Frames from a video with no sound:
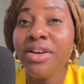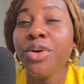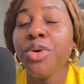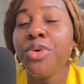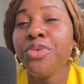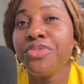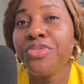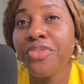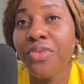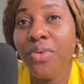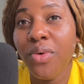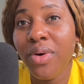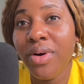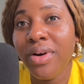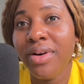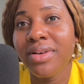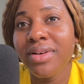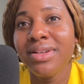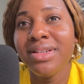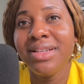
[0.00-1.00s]

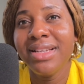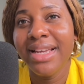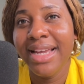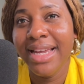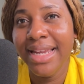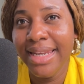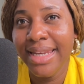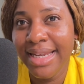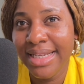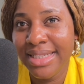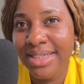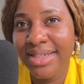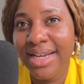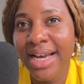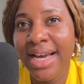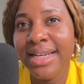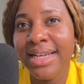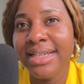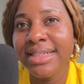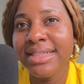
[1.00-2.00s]
for a data
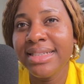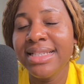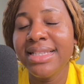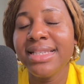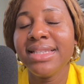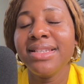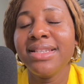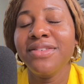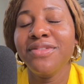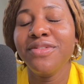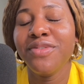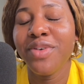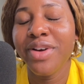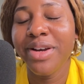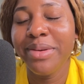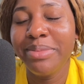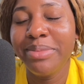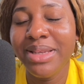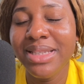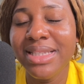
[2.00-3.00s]
analyst, for
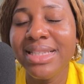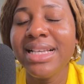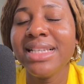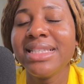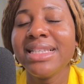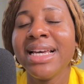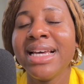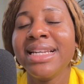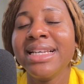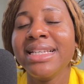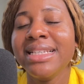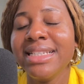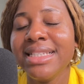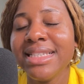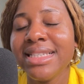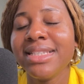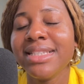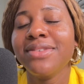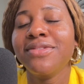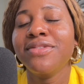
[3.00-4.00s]
a business
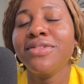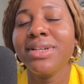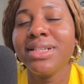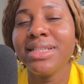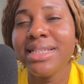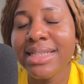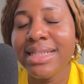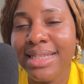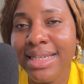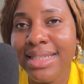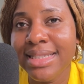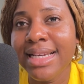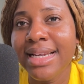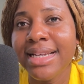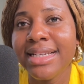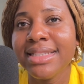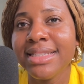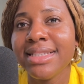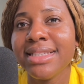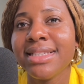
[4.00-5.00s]
analyst, for a data
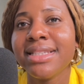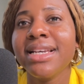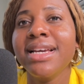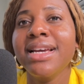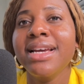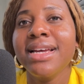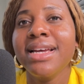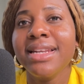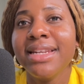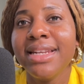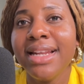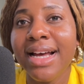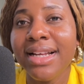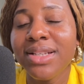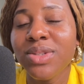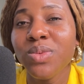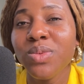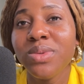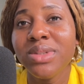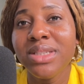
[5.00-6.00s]
scientist.
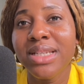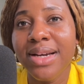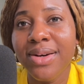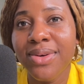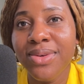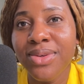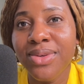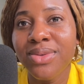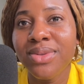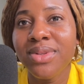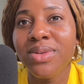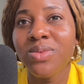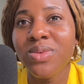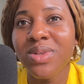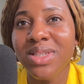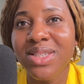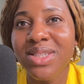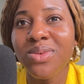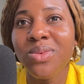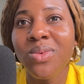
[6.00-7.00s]
That will tell you the
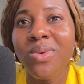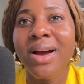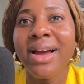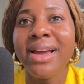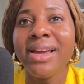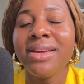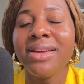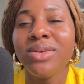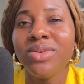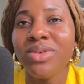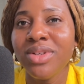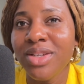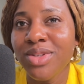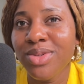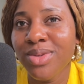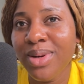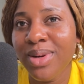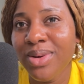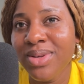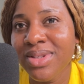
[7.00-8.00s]
reason why you need
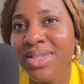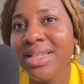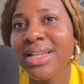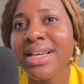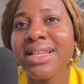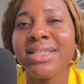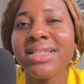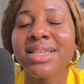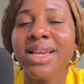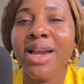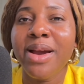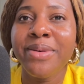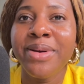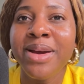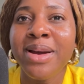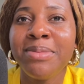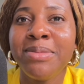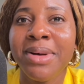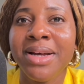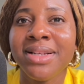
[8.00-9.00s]
to consider this
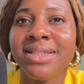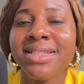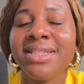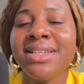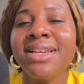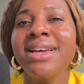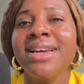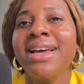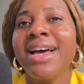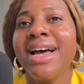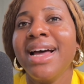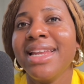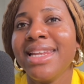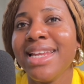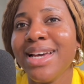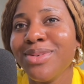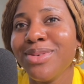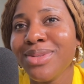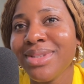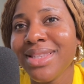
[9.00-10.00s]
career path. And
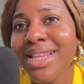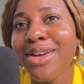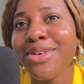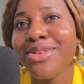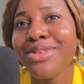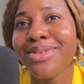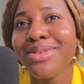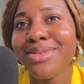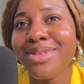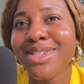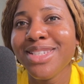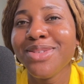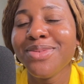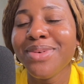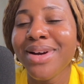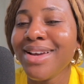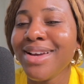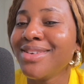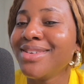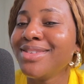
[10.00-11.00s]
that will tell you the reason
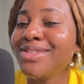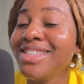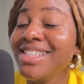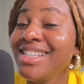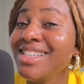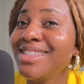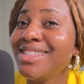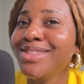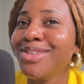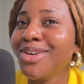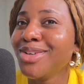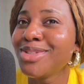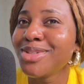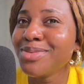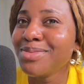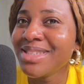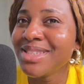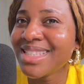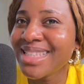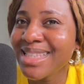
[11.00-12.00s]
why you need not to
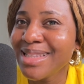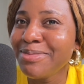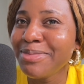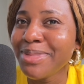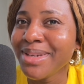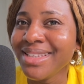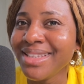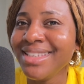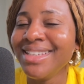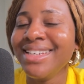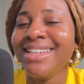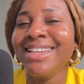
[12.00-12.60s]
be sleeping